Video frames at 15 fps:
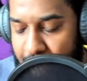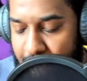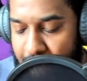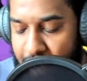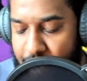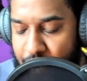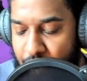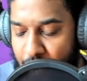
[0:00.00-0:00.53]

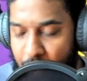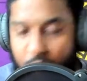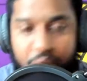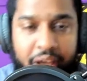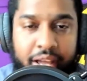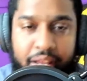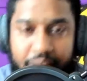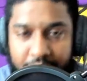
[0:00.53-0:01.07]
Ain't no
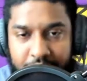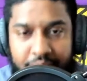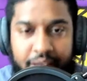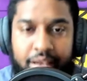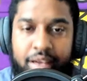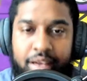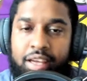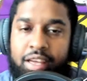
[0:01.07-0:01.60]
way.
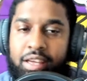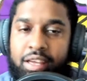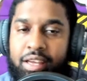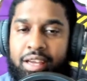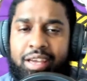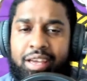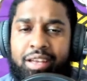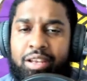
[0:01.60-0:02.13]

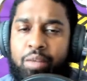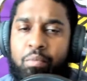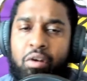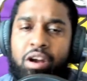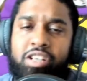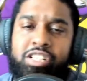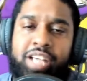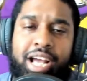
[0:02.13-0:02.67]
And
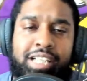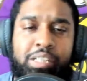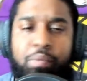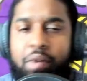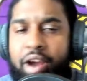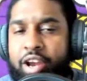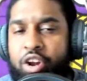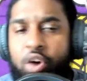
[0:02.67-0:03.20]
Lamar Jackson
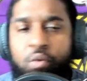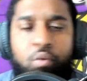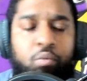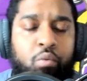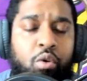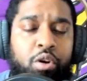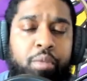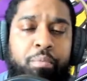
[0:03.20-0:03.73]
probably
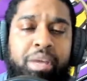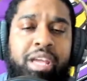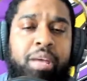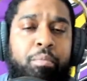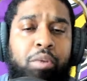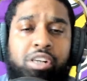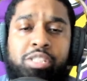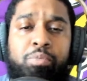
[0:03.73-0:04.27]
don't want to be
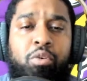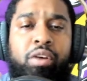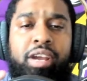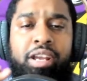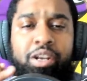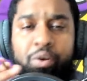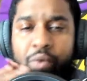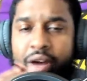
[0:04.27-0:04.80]
in Baltimore
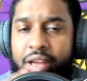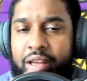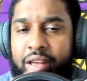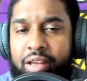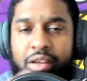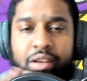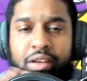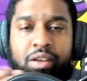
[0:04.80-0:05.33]
anyway.
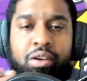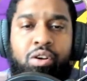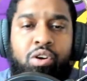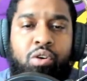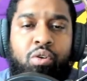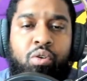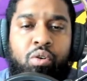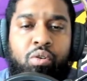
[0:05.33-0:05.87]

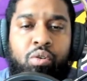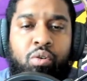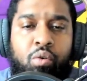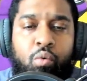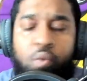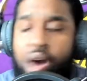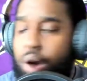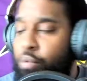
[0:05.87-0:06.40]

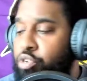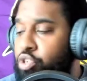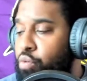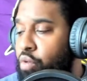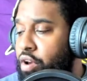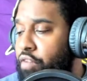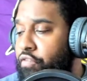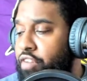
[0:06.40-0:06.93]
Why would you
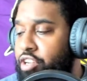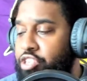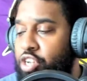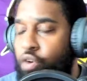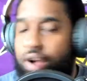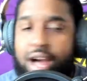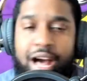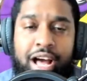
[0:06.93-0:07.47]
want to finish
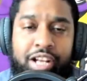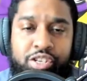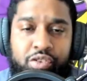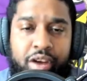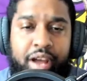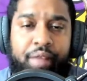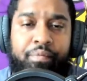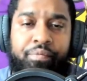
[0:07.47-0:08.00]
your
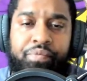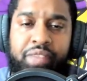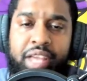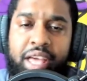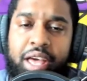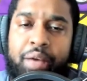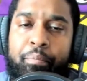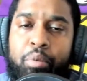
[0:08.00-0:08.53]
contract
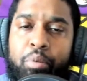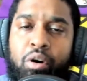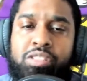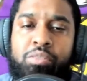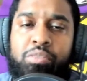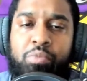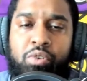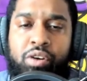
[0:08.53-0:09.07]
and
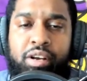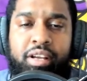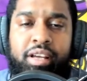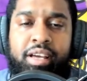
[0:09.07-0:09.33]
Baltimore,